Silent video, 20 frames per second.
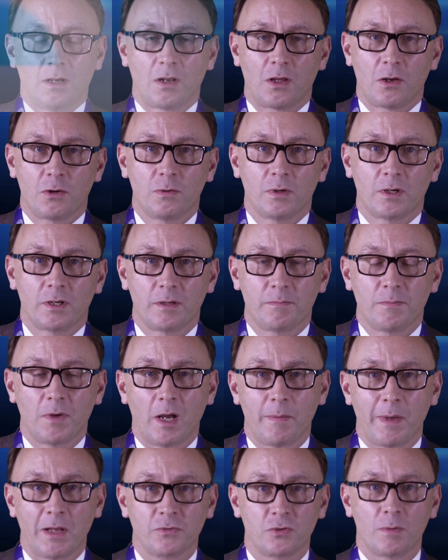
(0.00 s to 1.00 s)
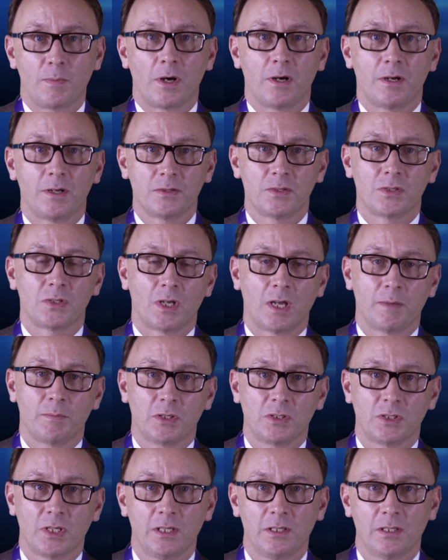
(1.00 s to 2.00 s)
Hello, I'm, I'm, Andrew Barnes. I'm a
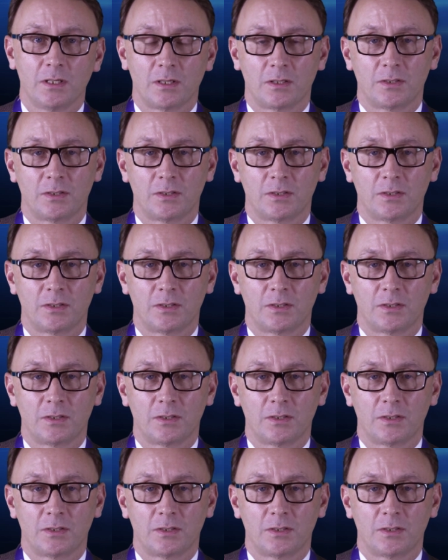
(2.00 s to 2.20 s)
senior